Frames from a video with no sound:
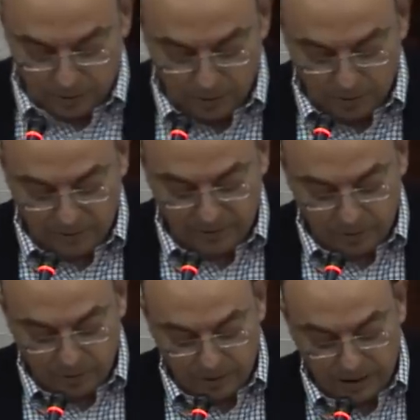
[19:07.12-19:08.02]
you will
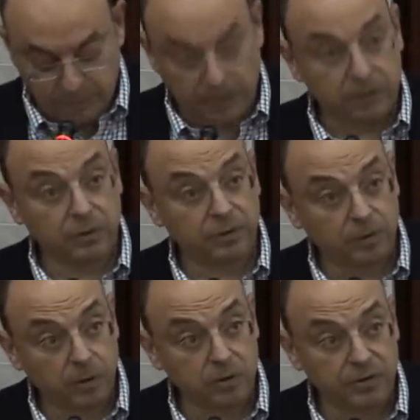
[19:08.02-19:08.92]
often work as part
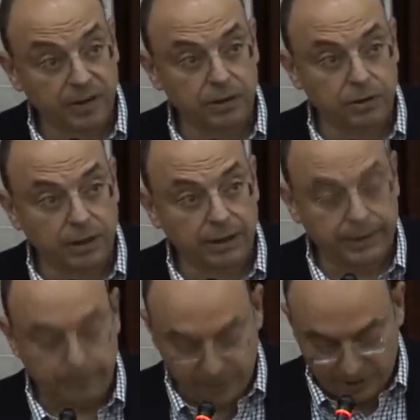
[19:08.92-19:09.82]
of cross-functional
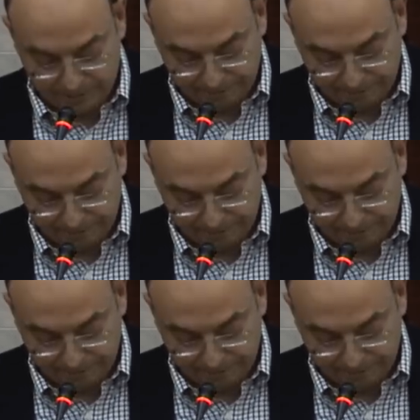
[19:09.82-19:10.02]
teams.